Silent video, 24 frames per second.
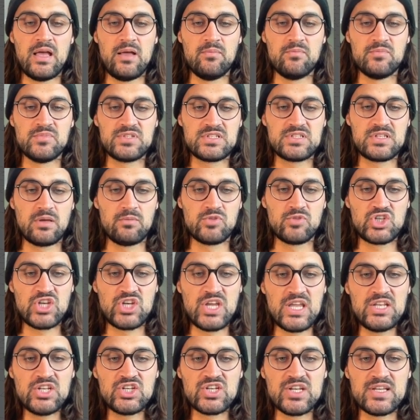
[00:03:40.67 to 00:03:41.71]
some
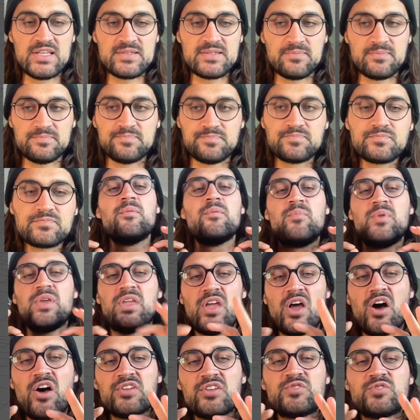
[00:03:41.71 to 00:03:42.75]
changes,
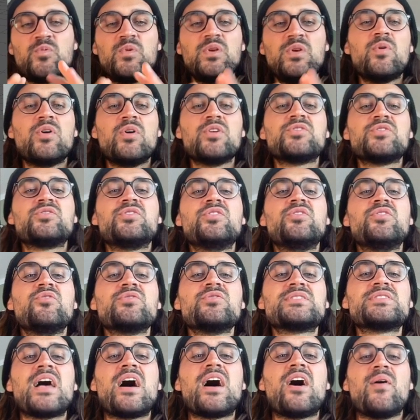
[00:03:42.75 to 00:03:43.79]
because we want to
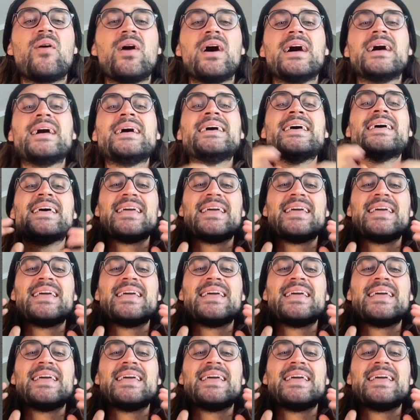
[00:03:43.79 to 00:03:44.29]
use our